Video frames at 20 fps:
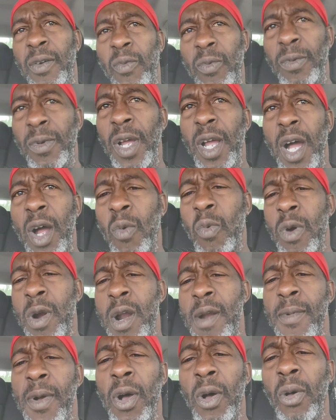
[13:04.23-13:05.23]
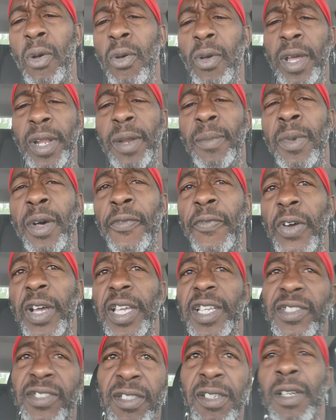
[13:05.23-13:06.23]
a, a wormhole and the
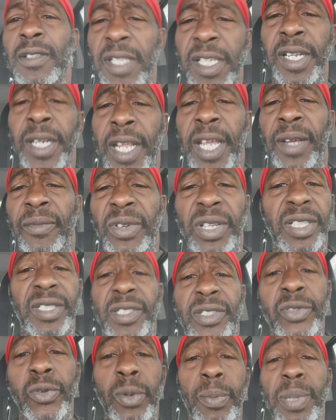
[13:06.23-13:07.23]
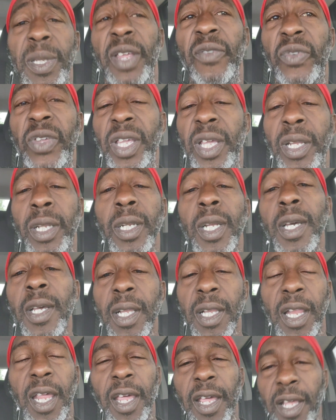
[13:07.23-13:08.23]
motherfucker gets sucked in there bitch to oblivion
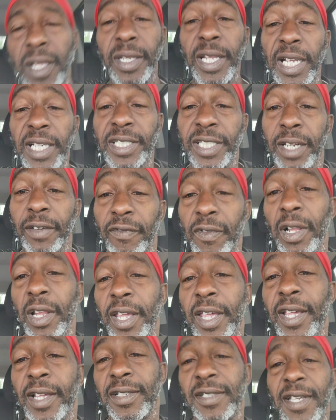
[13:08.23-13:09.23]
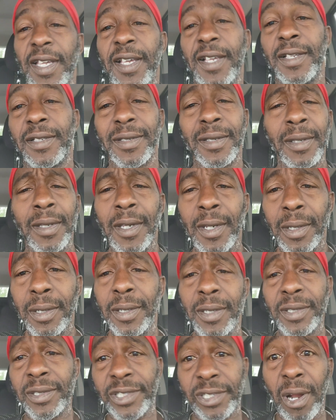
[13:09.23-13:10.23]
But that shit really exists
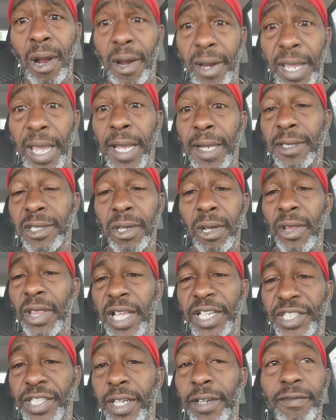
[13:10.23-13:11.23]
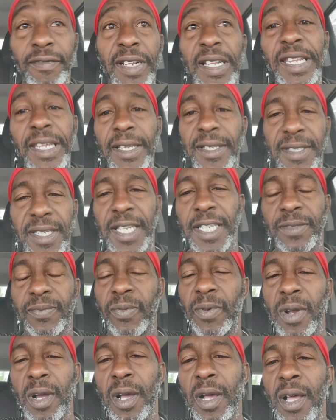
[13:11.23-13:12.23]
the Stargates, all that shit really
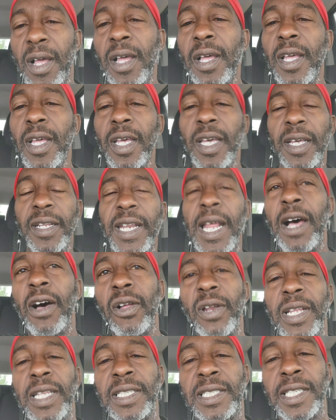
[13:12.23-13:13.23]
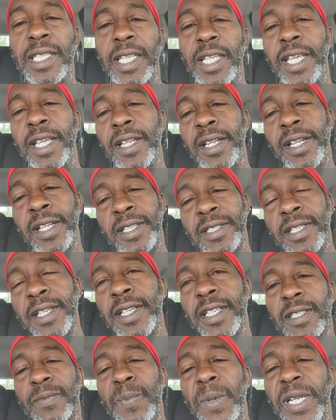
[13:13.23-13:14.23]
exists, bro. And not only does it, it
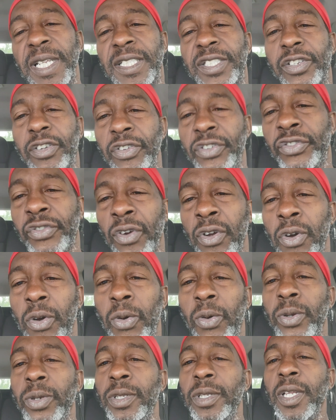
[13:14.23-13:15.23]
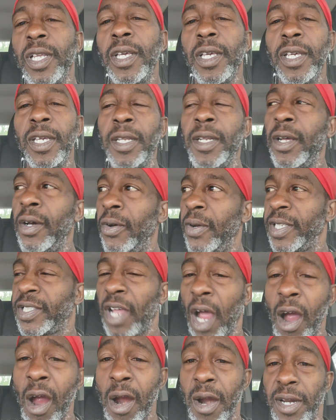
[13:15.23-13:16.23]
exist, but it's controlled. You know,
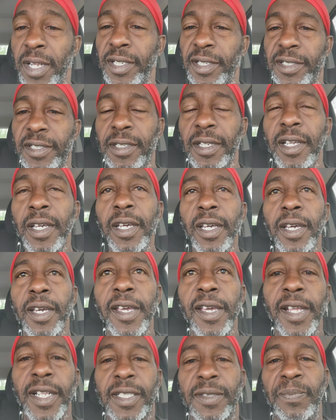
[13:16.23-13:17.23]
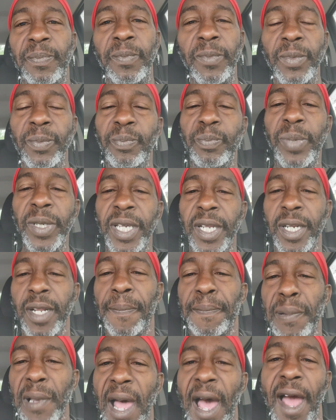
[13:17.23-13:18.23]
it's harnessed. It's being
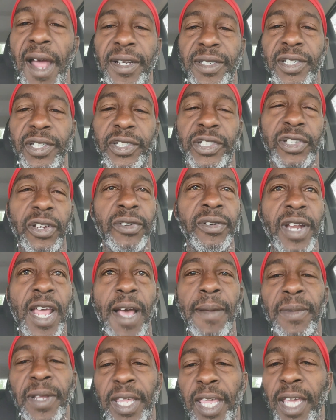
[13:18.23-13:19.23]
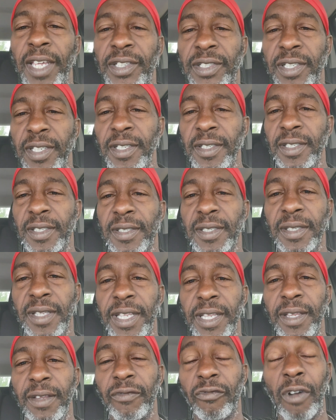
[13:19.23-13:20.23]
applied to certain applications
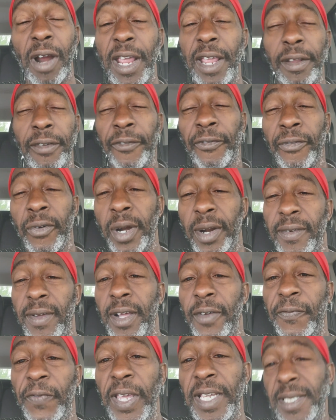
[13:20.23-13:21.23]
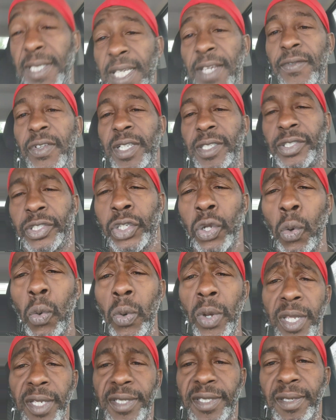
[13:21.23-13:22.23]
right in front of our face, even as
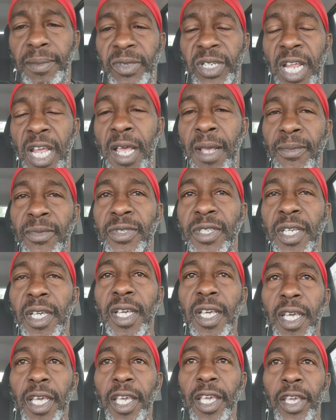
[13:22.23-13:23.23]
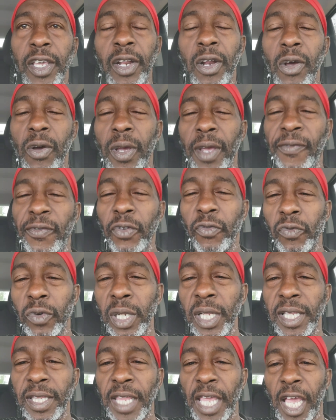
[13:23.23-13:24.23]
toys sometimes. You know, if you
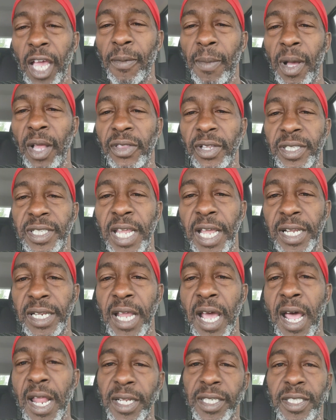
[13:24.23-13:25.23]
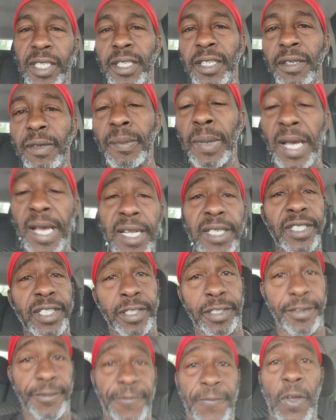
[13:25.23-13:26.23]
really think about the technology behind
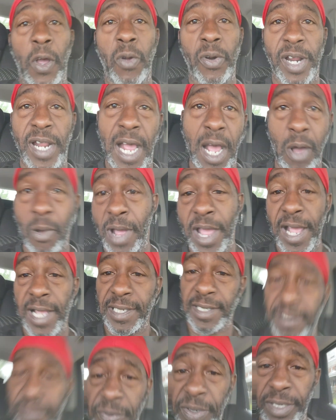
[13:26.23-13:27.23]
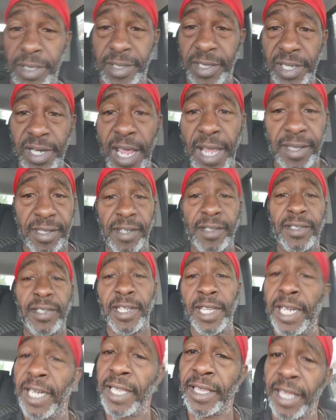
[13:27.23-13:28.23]
just the phone and how it has to be connected
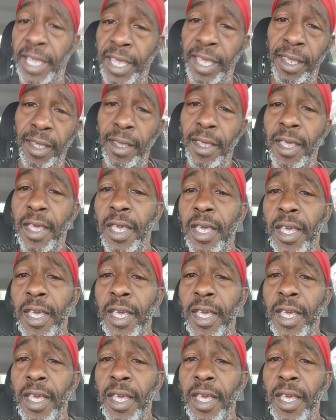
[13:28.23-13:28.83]
to anything,